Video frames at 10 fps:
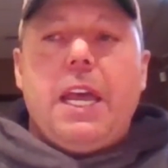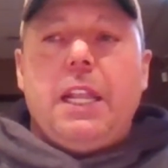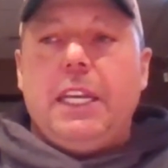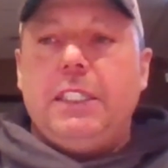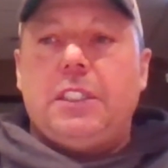
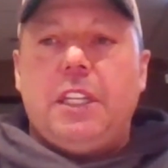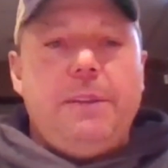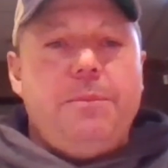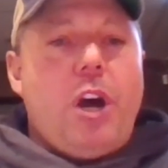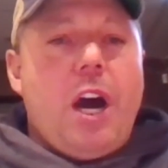lays
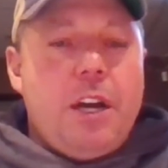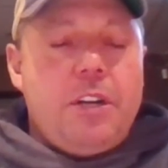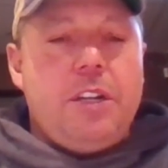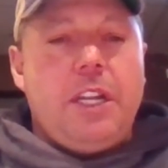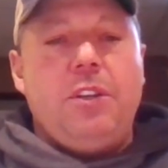claim to
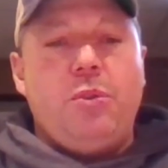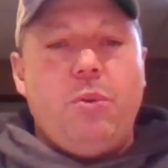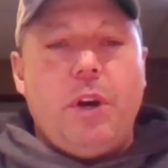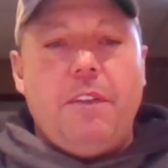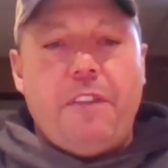
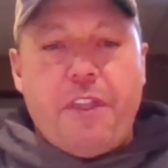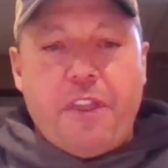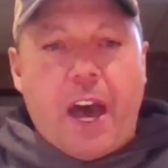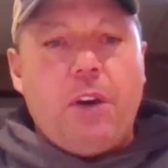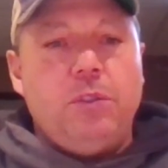
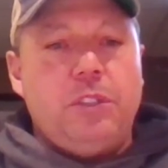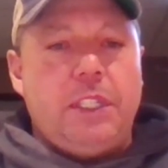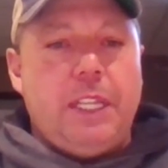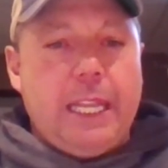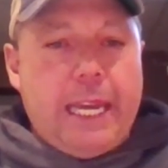
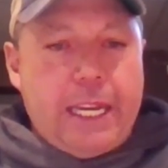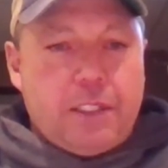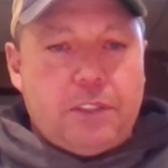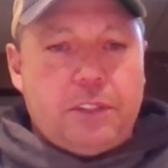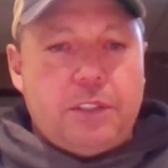112,000
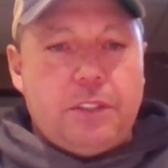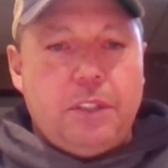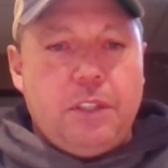lakes